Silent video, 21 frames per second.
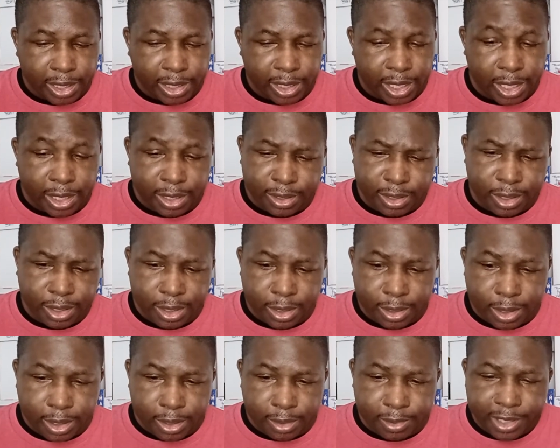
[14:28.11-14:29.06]
Can I say that
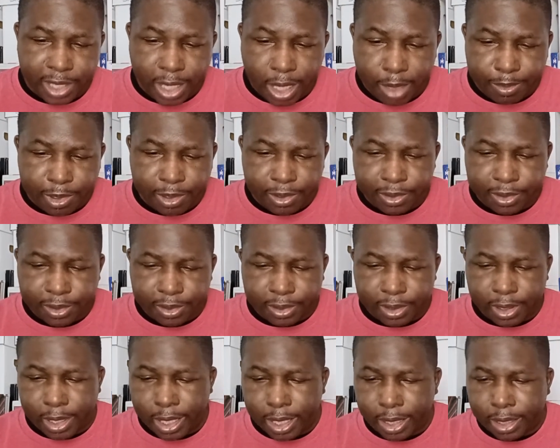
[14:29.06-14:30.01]
they are chapters?
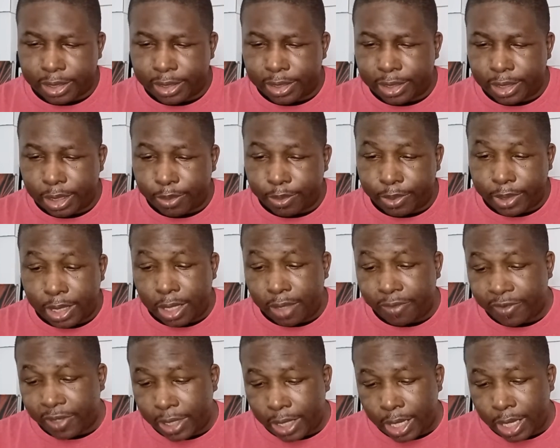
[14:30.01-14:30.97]
Yeah, I can say
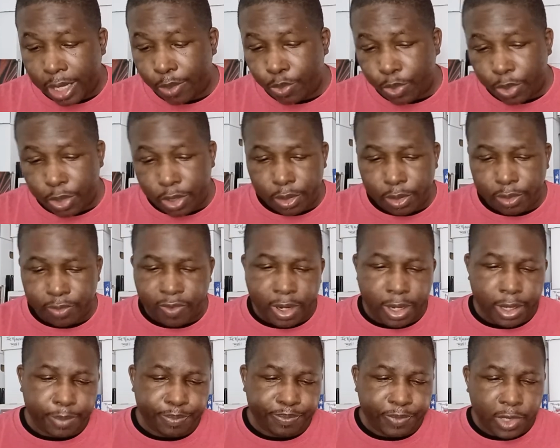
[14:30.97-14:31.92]
whatever I want,
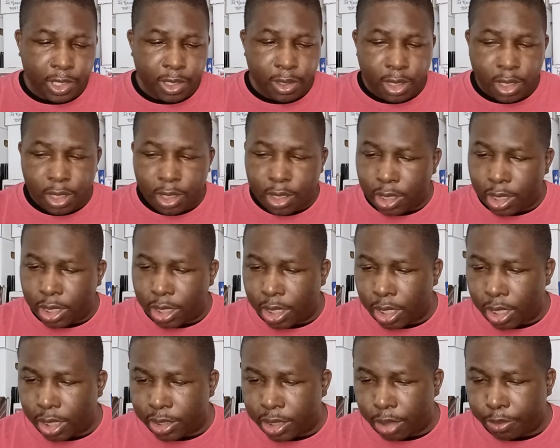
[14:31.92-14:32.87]

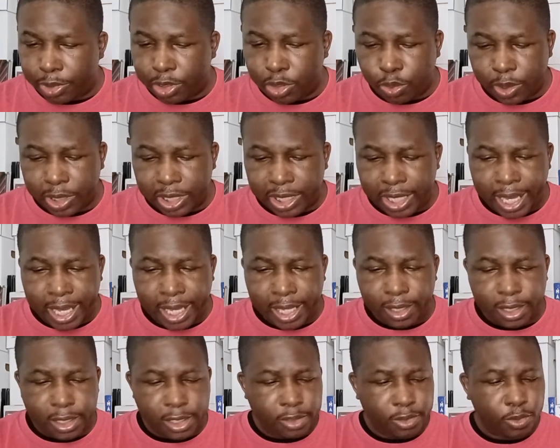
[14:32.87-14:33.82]
right? Number
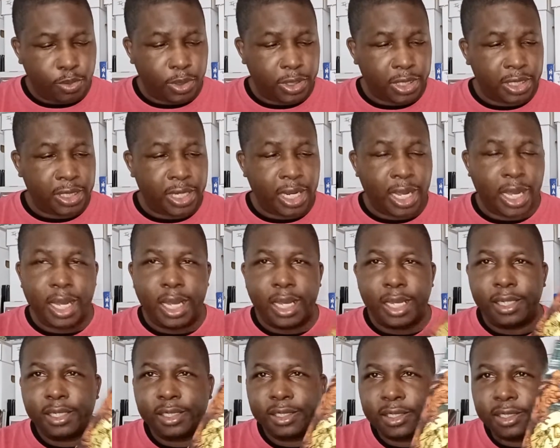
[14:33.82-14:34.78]
28 and
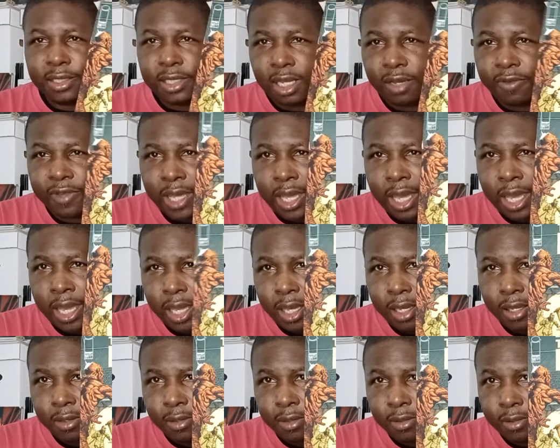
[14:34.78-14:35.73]
29. This is cover
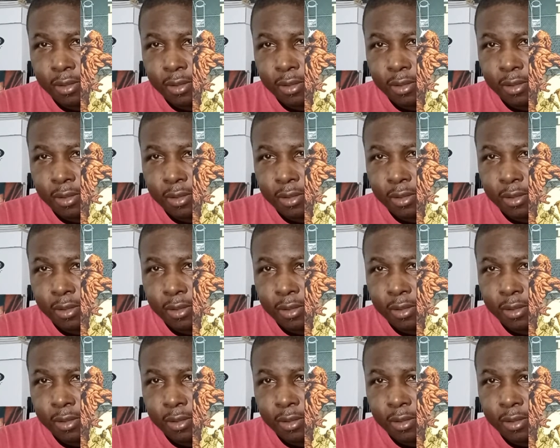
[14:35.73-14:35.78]
A.